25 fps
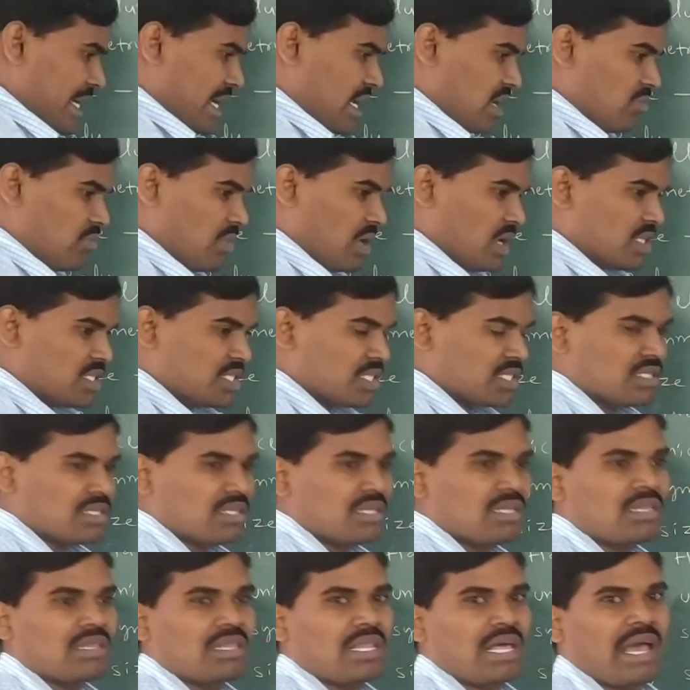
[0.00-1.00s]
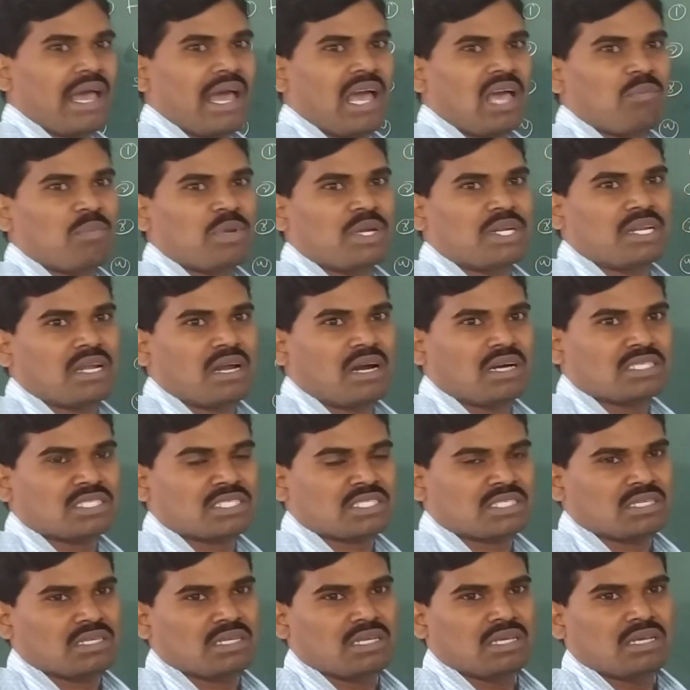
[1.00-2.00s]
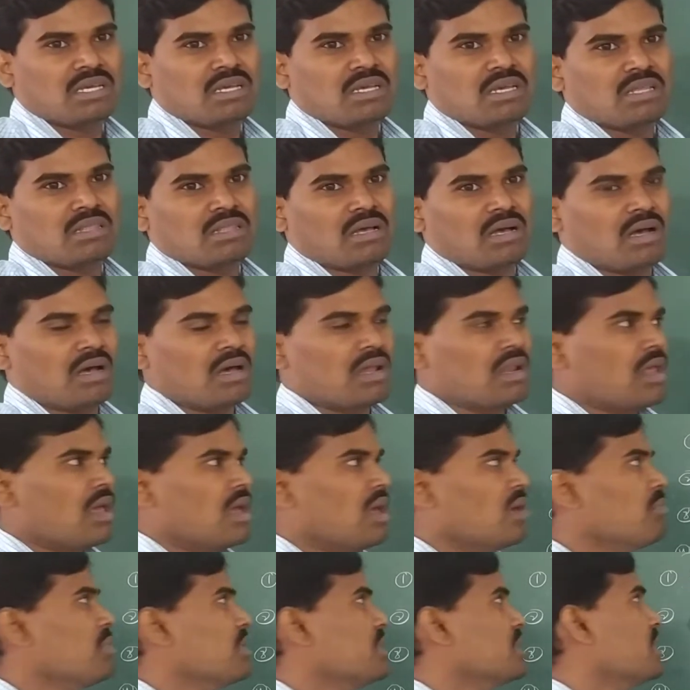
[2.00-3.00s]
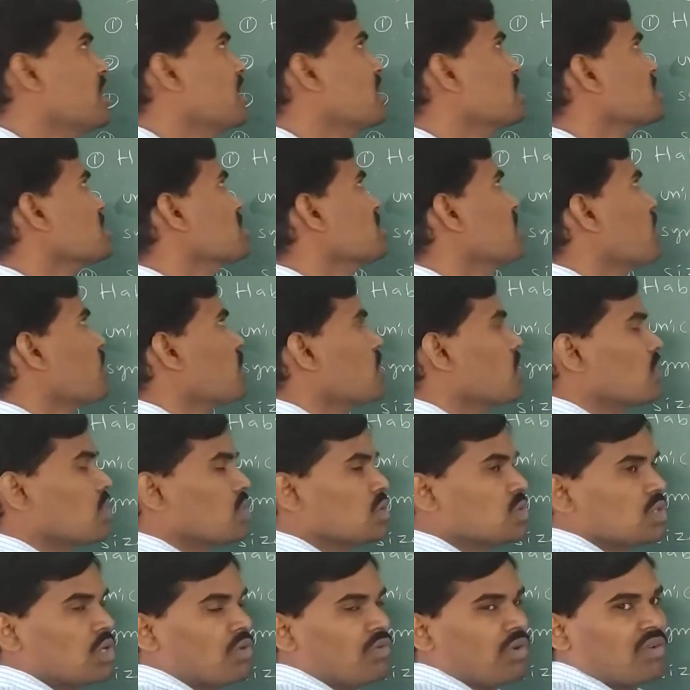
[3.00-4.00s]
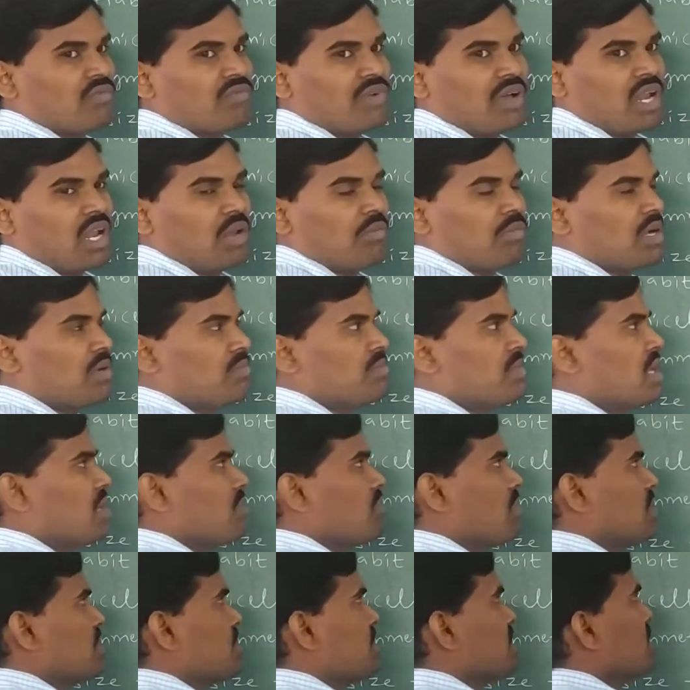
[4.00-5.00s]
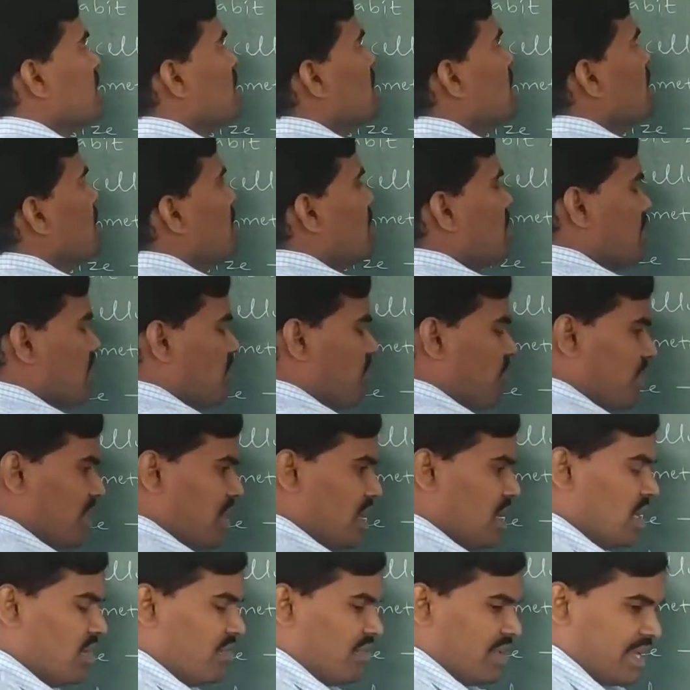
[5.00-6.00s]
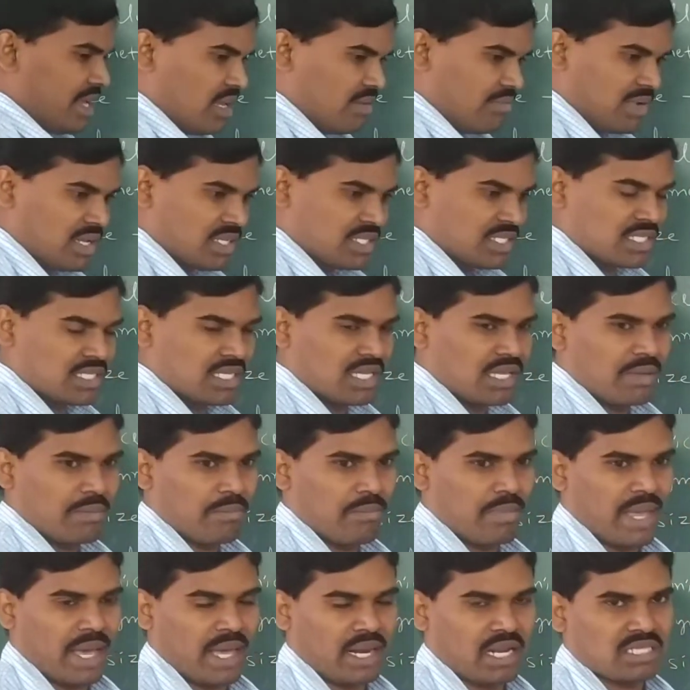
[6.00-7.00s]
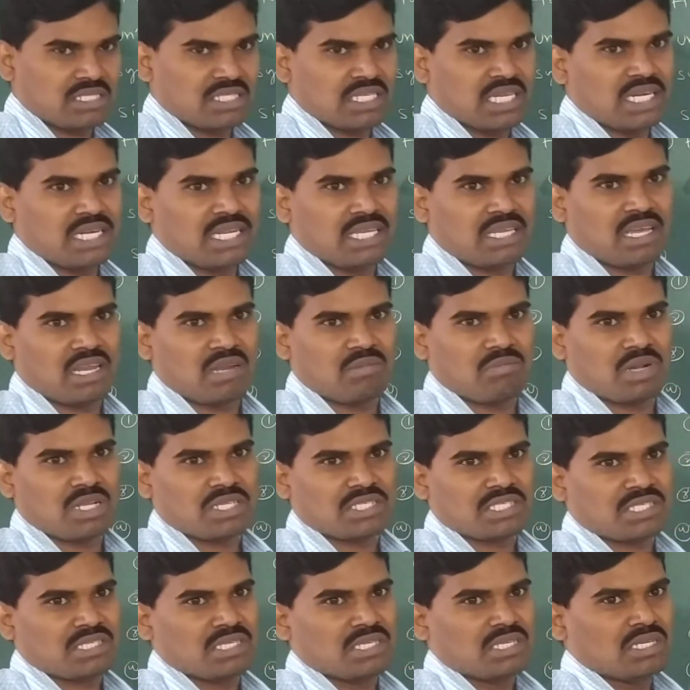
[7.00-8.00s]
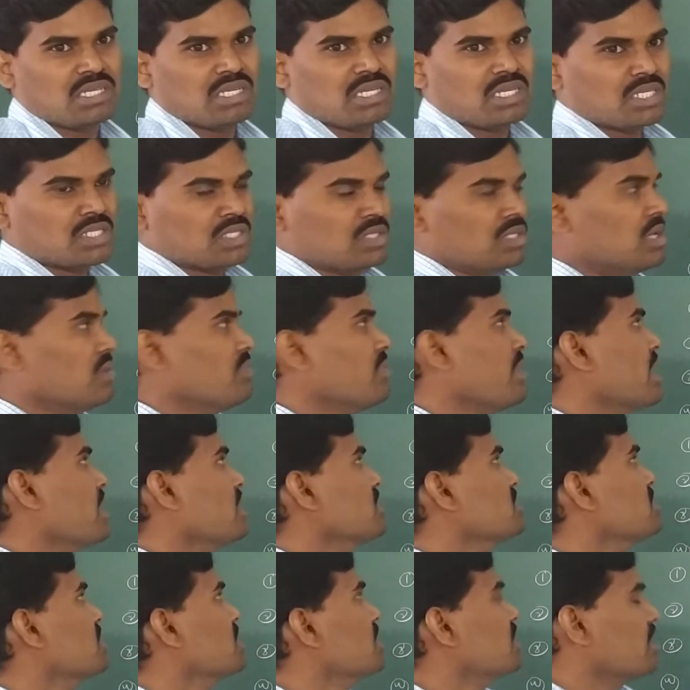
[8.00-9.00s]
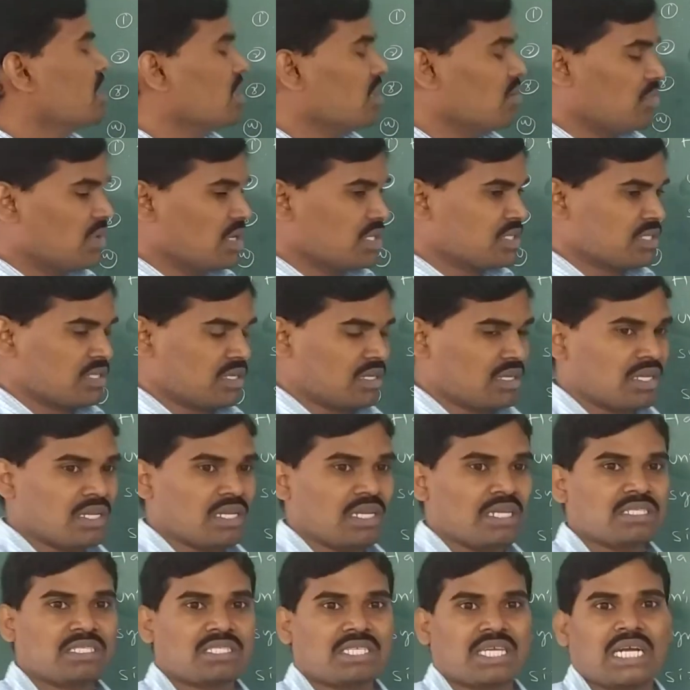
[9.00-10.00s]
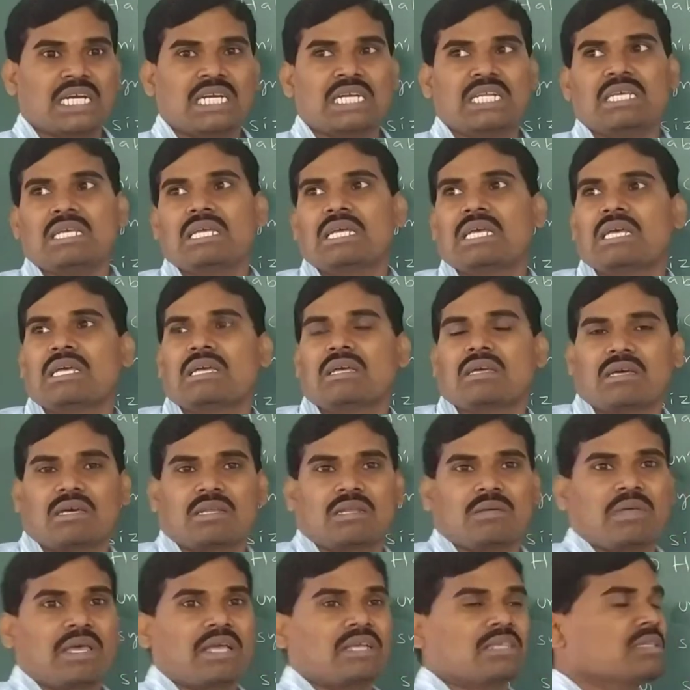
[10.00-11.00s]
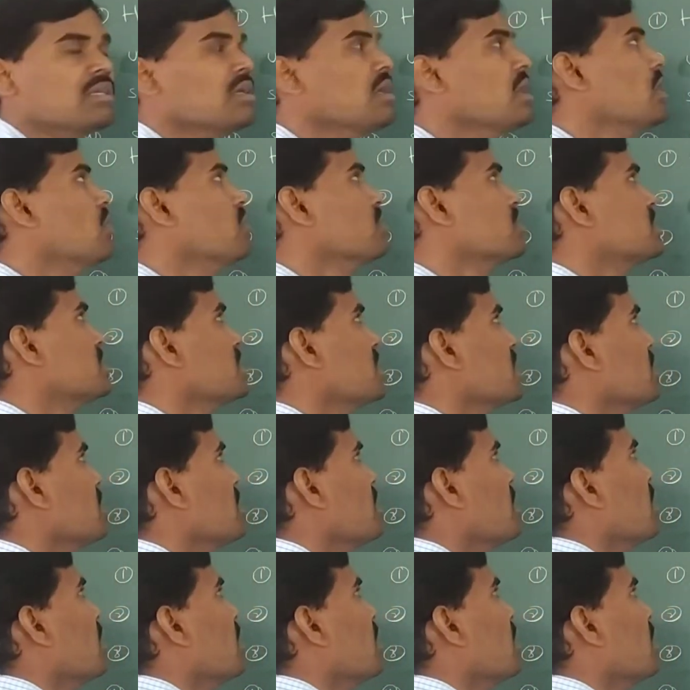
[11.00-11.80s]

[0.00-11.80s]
animals, the all habitats in the Protozoan phylum of the animals, the free living animals, parasitic animals. So the parasitic animals inside and outside